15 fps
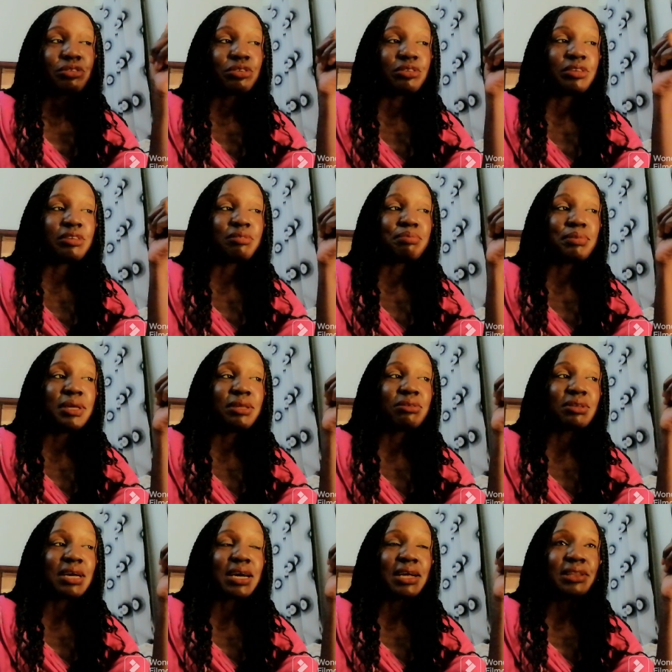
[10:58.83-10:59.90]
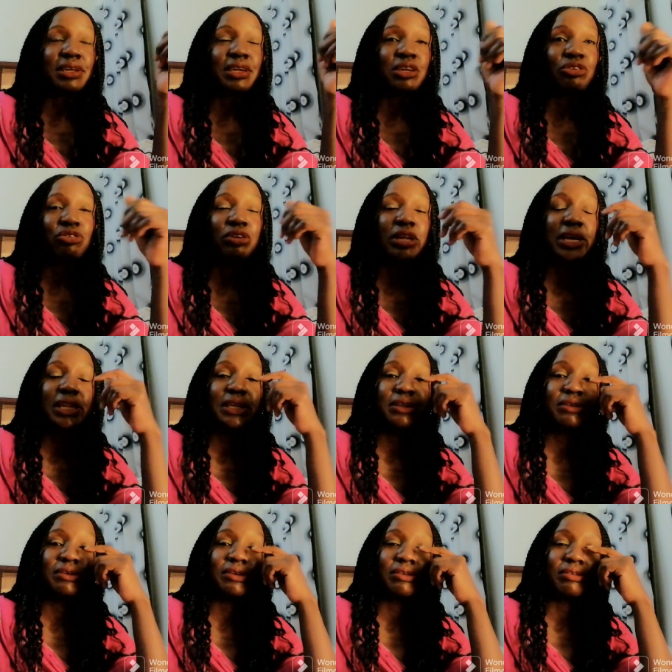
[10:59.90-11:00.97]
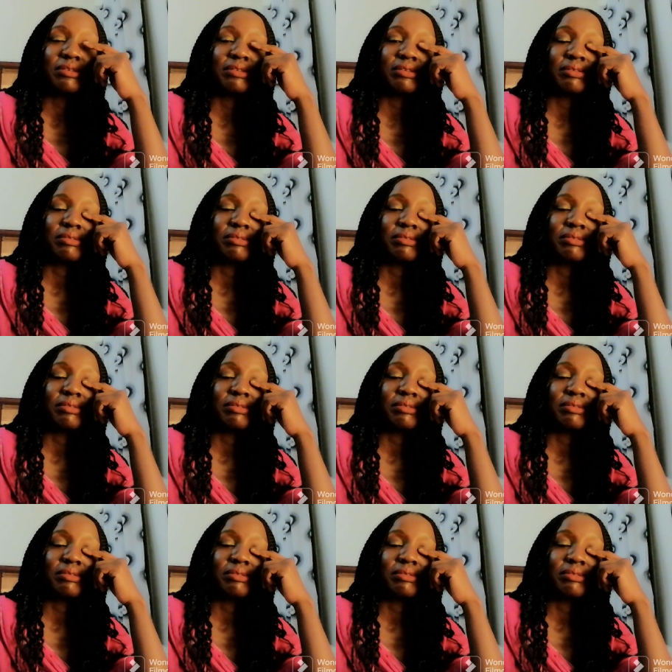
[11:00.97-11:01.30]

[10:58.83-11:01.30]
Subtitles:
So this makes other nationalities